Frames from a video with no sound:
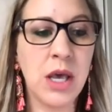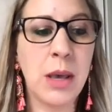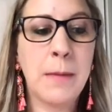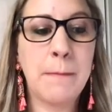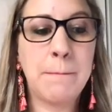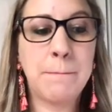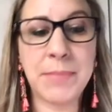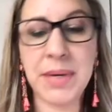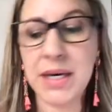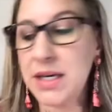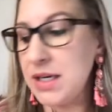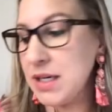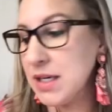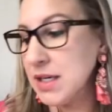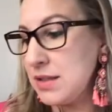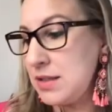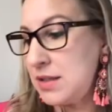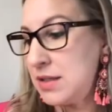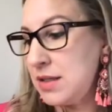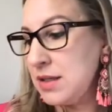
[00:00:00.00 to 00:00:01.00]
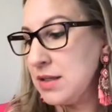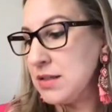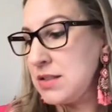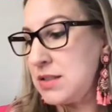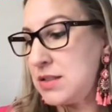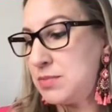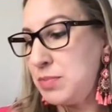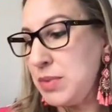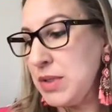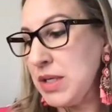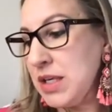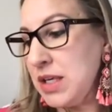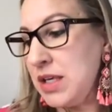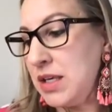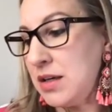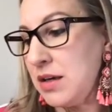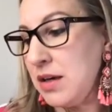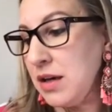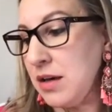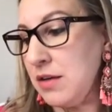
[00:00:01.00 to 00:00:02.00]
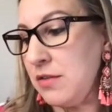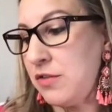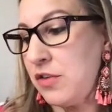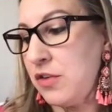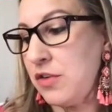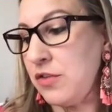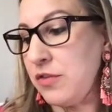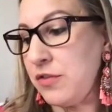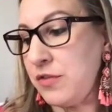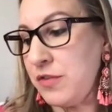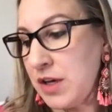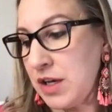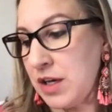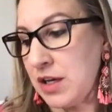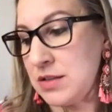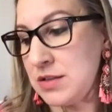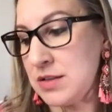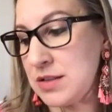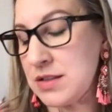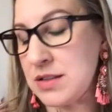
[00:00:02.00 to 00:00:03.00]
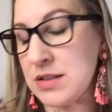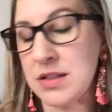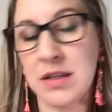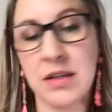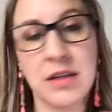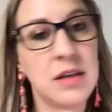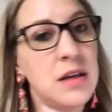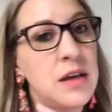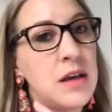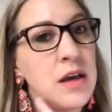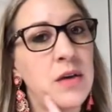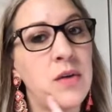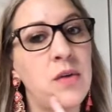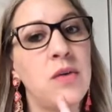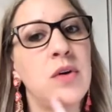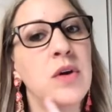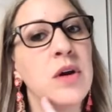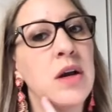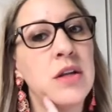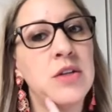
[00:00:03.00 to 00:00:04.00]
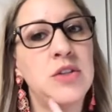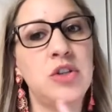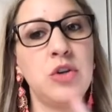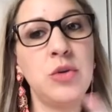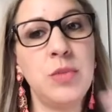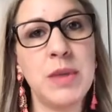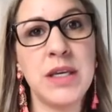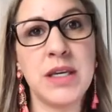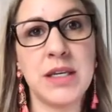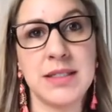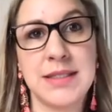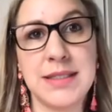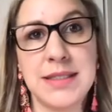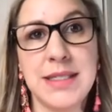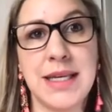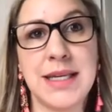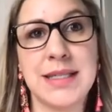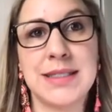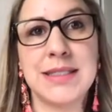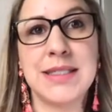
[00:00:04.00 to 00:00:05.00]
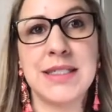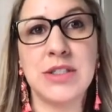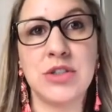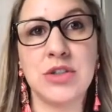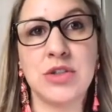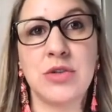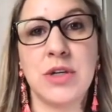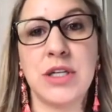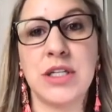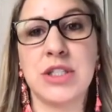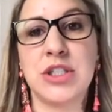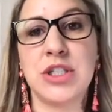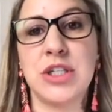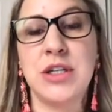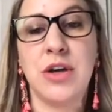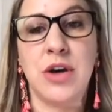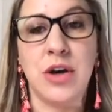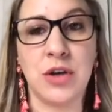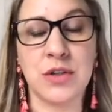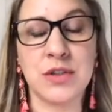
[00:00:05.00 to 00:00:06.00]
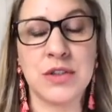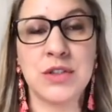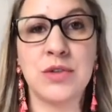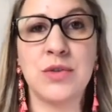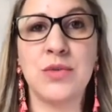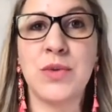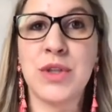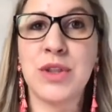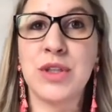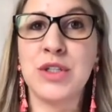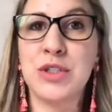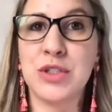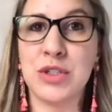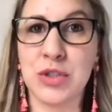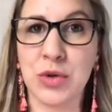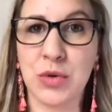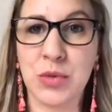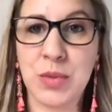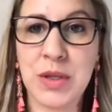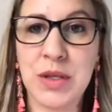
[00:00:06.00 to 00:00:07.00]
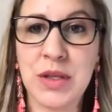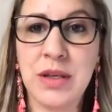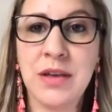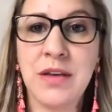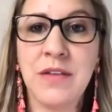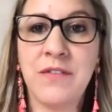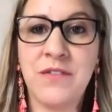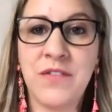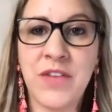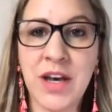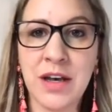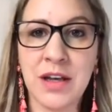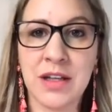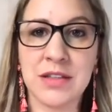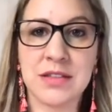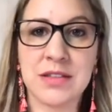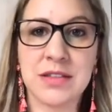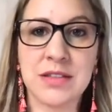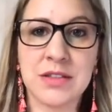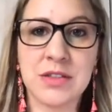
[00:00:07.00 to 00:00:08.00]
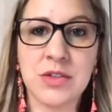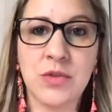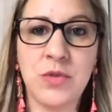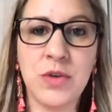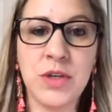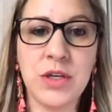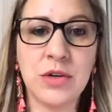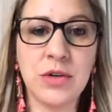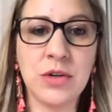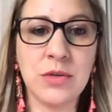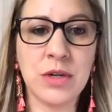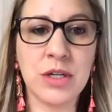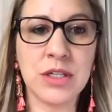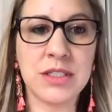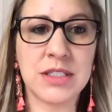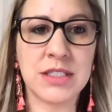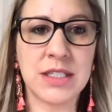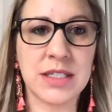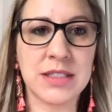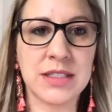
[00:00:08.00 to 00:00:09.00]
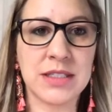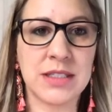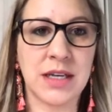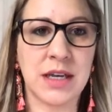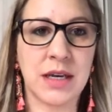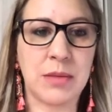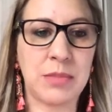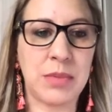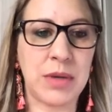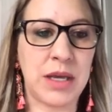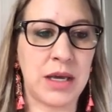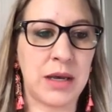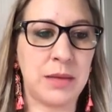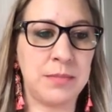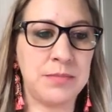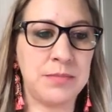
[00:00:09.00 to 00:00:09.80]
But speaking of fonts, Adobe XD has an integration also with Adobe Fonts. So if we go to our desktop app,